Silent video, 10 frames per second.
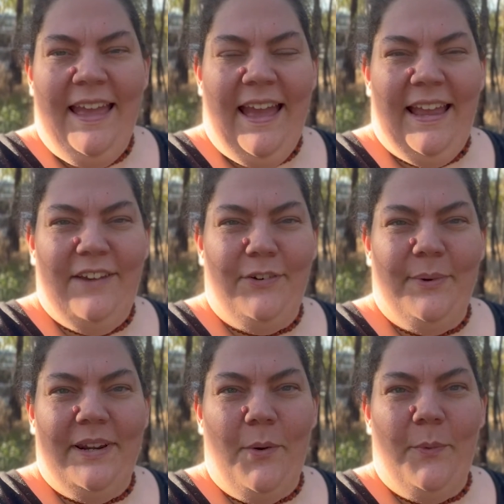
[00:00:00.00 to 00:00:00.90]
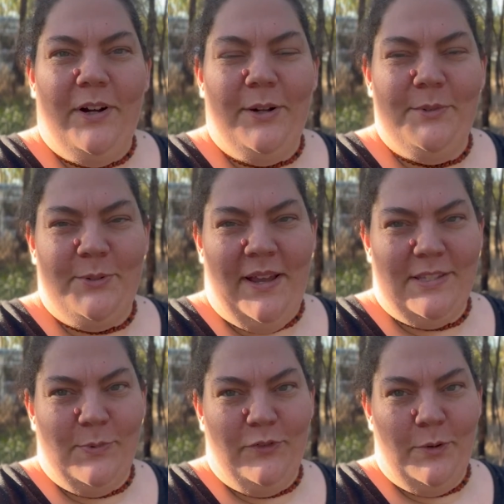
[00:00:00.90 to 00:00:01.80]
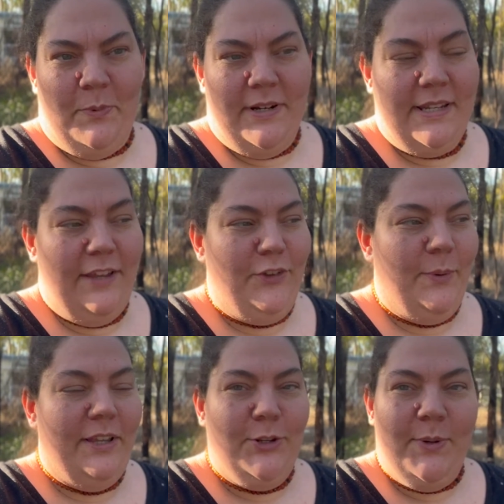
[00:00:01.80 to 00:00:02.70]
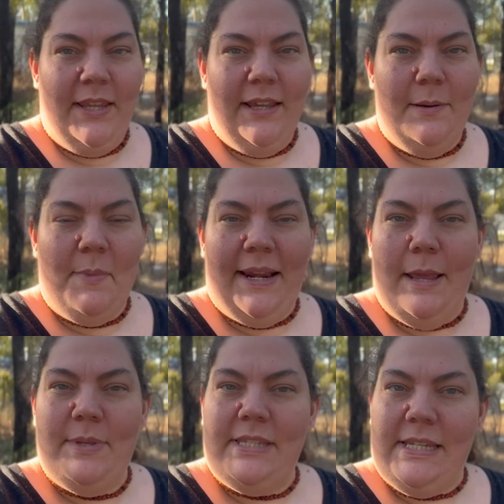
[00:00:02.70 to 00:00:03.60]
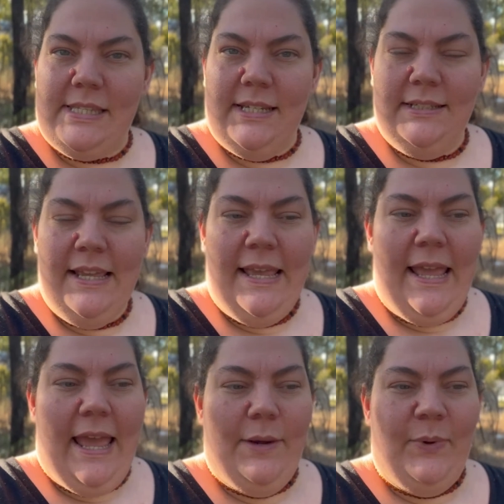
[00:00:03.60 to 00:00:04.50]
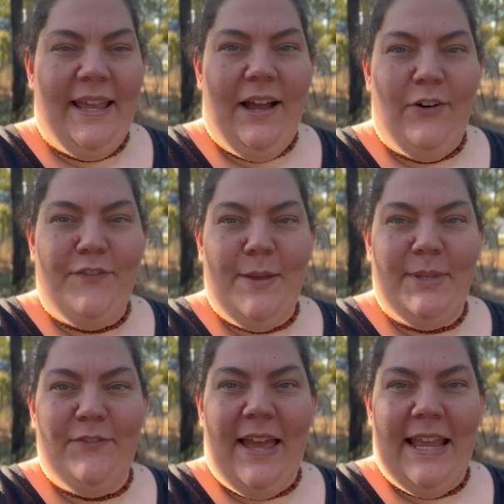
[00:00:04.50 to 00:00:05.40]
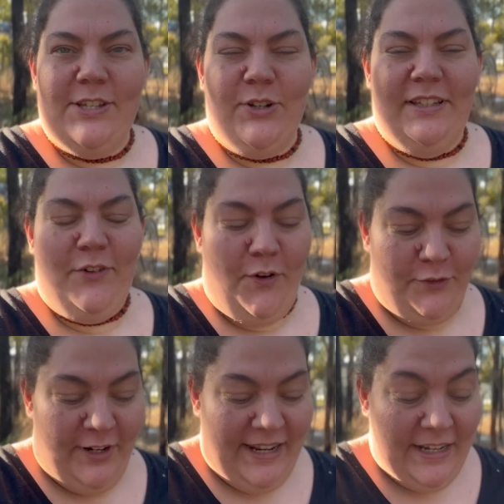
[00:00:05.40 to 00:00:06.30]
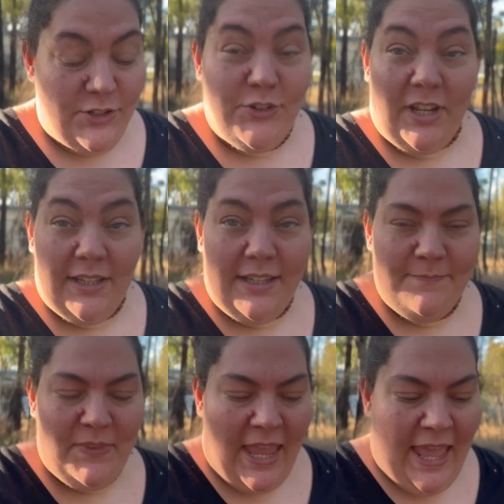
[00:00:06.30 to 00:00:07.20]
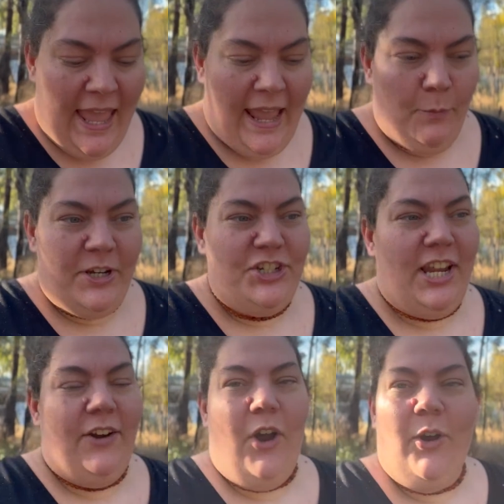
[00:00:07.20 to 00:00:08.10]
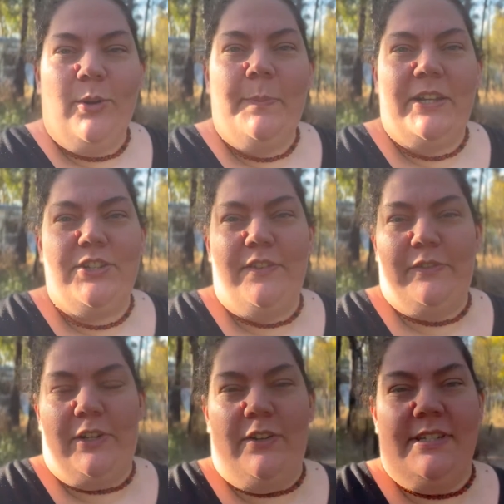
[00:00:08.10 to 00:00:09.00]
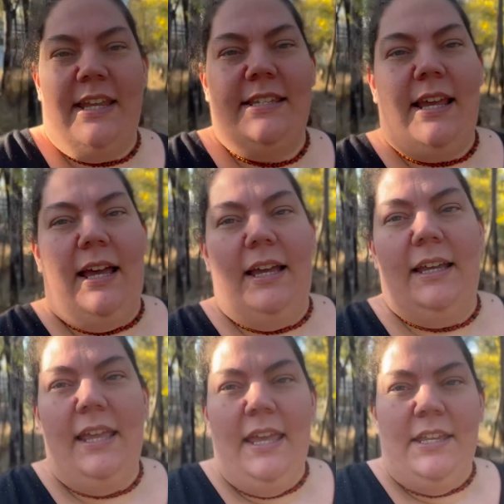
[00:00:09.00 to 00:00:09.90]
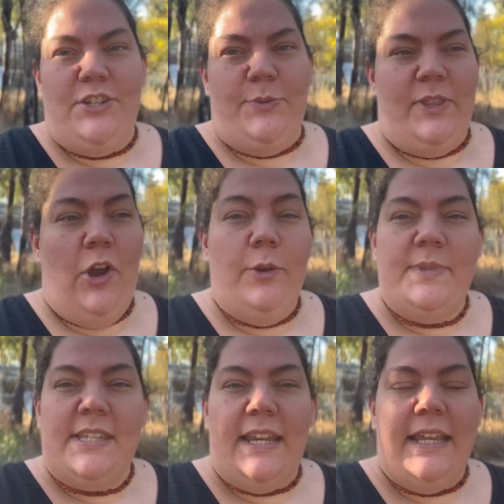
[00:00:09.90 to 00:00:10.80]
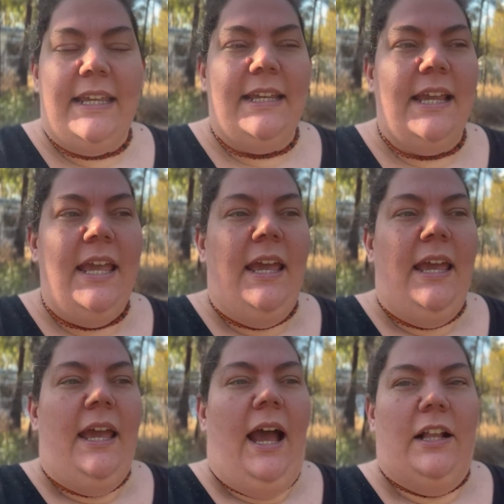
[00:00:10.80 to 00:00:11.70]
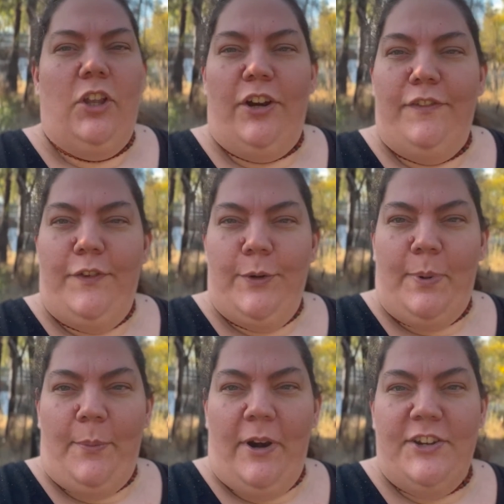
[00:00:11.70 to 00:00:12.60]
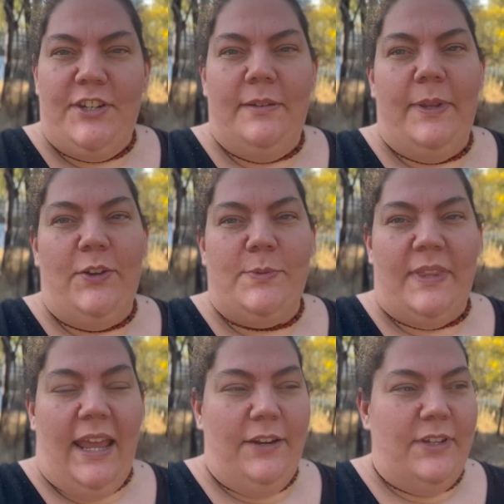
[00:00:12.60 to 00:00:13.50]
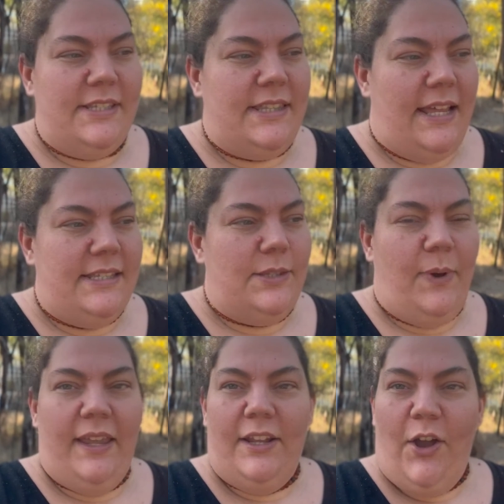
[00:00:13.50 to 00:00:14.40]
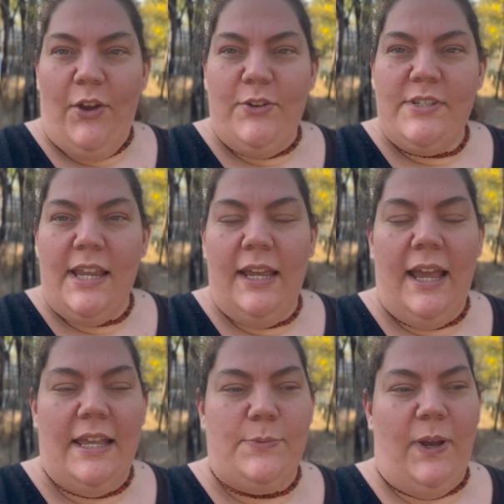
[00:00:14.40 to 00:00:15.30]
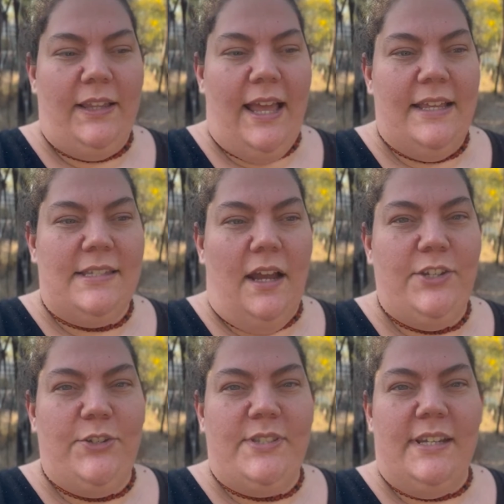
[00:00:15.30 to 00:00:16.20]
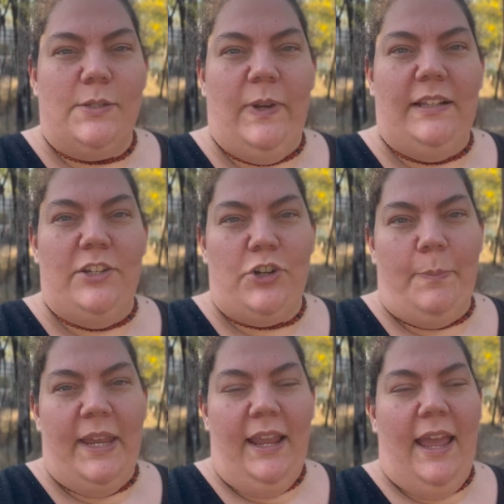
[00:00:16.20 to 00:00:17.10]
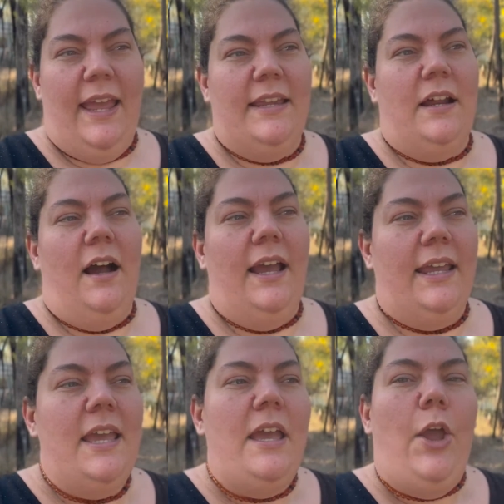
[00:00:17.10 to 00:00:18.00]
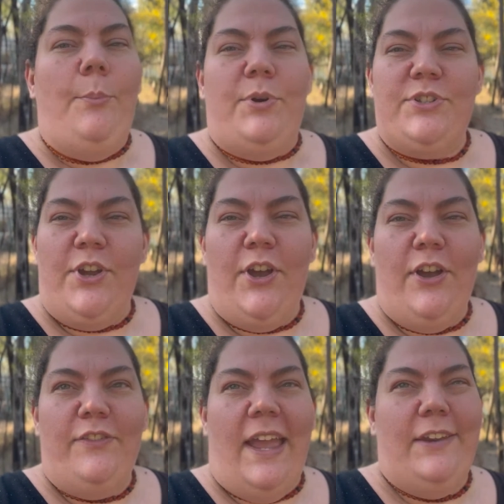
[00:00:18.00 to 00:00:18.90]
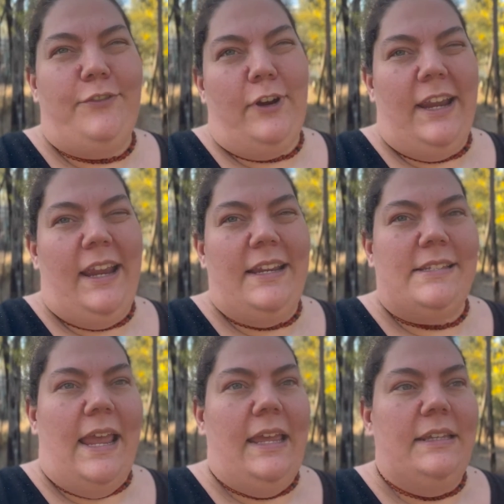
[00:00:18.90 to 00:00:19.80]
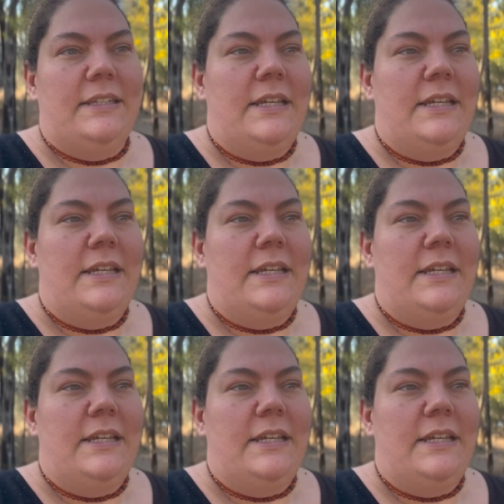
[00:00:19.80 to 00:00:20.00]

Hey everyone, welcome to Our Small Footprint. If you are new here, my name is Nyssa and we are a family of 8 who live off-grid in Australia, and we share a whole bunch of different content to do with homesteading, a lot of food preparation because with 8 of us that's the way it goes, as well as I do 6 weekly shopping and I preserve and freeze and